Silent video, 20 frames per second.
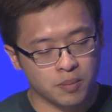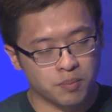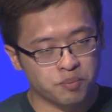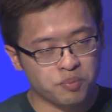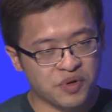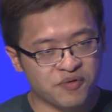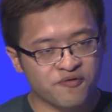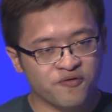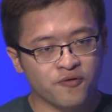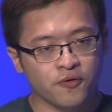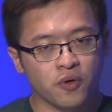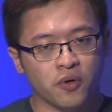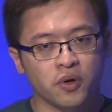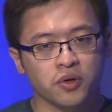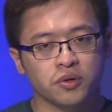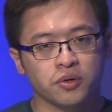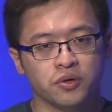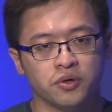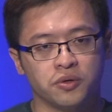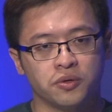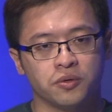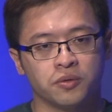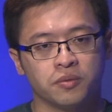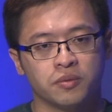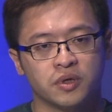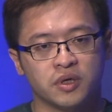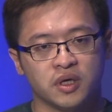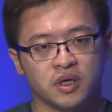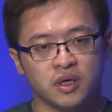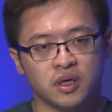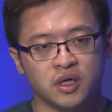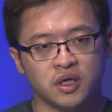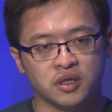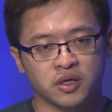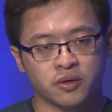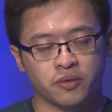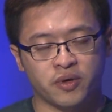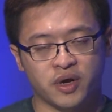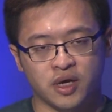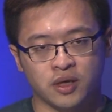before you
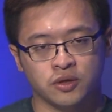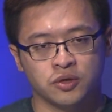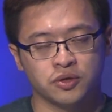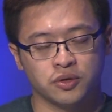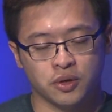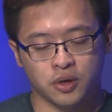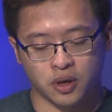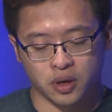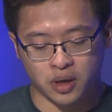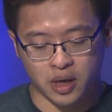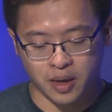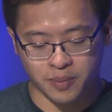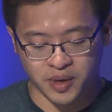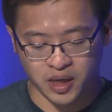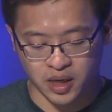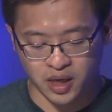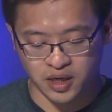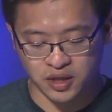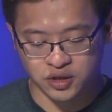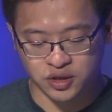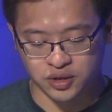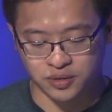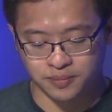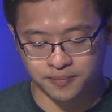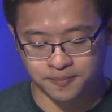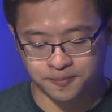integrate to your application.